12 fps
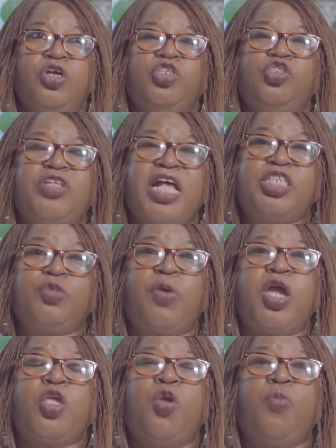So that's
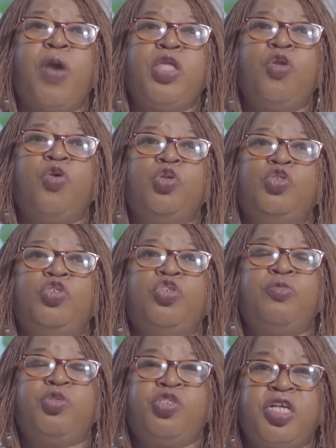why you, when you go to
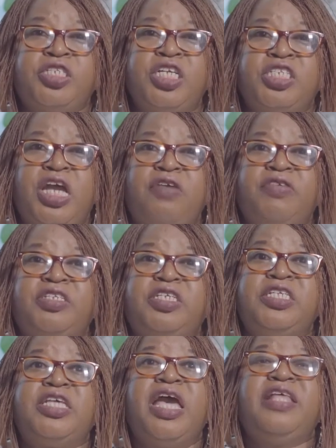some certain
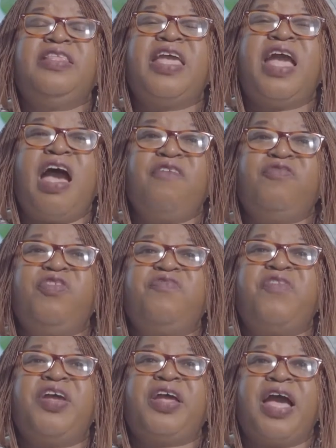charities, they have
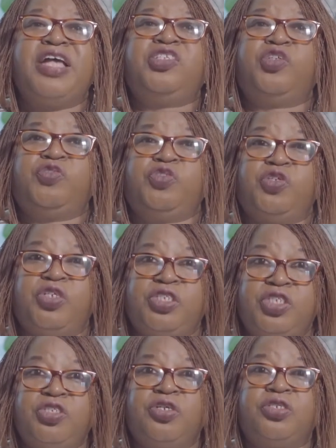different kinds of
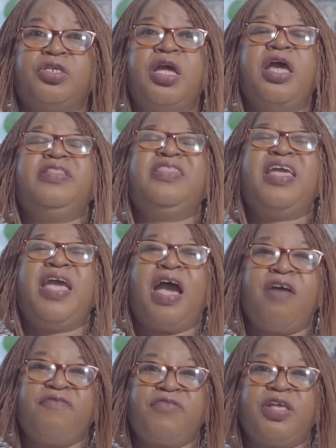solicitors. They
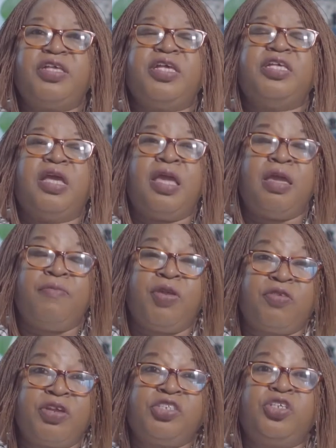have
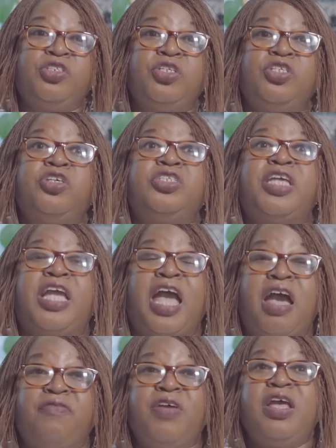immigration solicitors. They
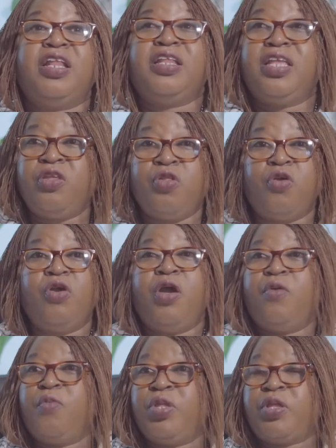have, you know,
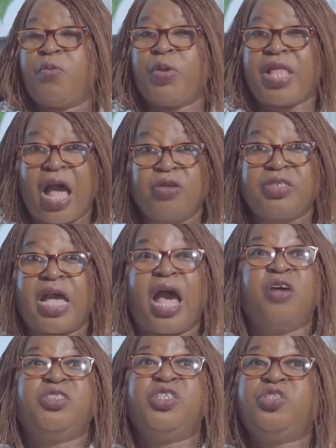with
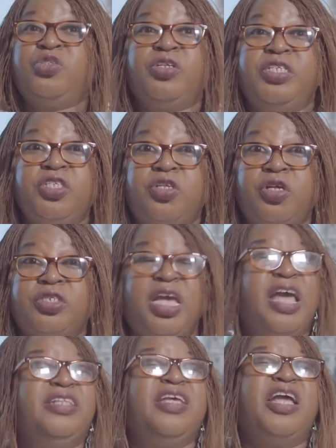housing solicitors.
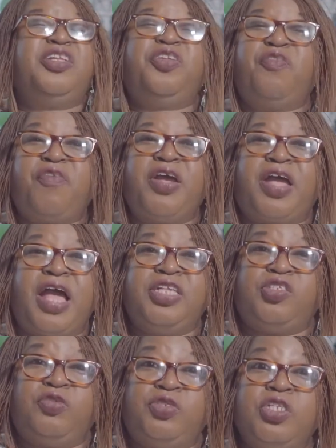There are different
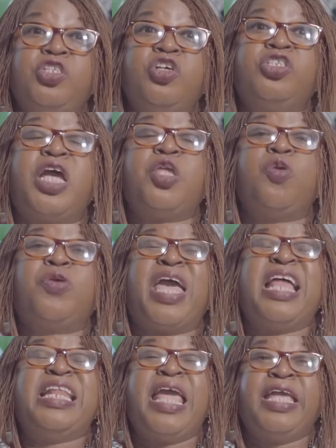kinds of solicitors that you
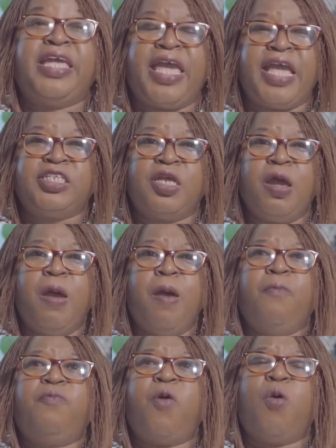can engage.
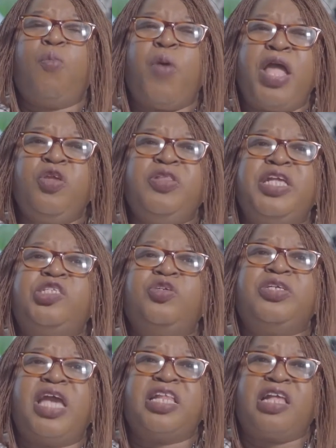But when you need
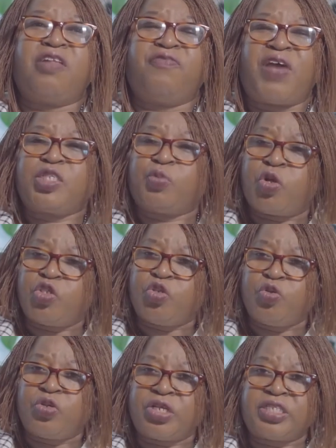to get advice, once
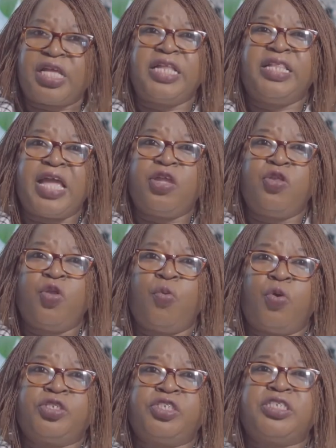you they let you know
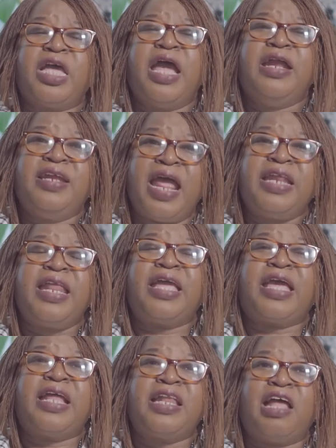what is, then they
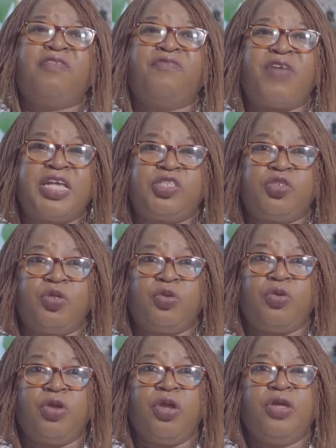can advise
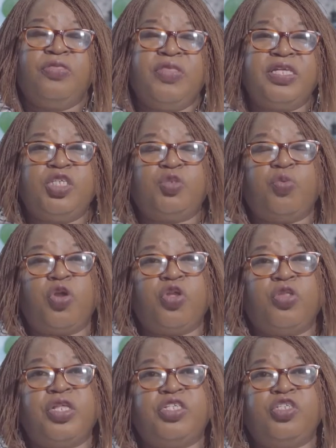you. This is
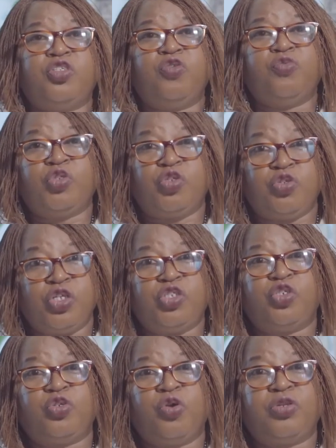the route you need
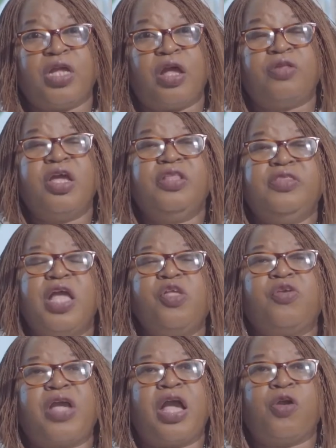to go down. Then
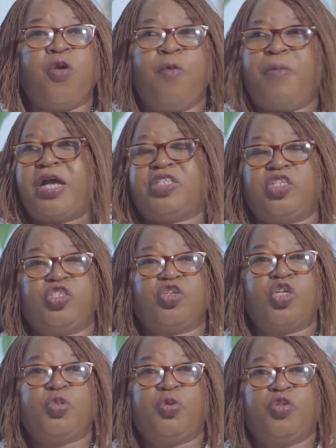you can go back,
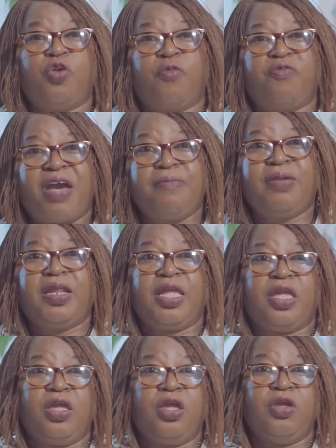discuss with your
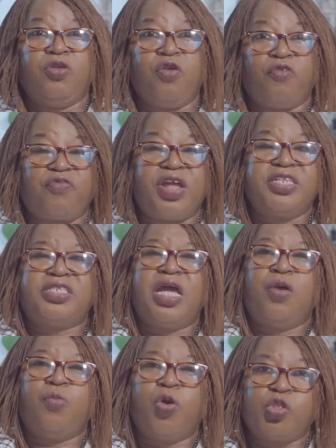family, your friends.
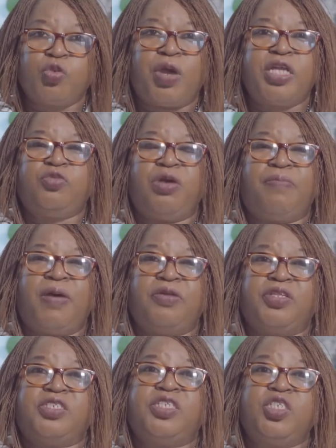What do I do
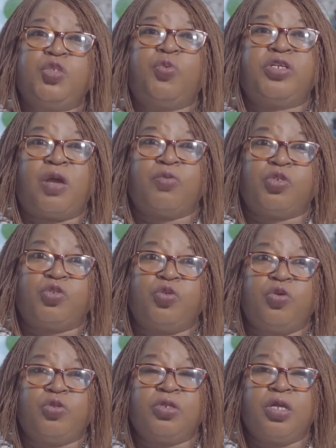about this? This is what I was
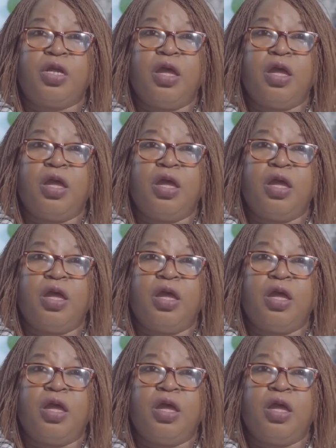told.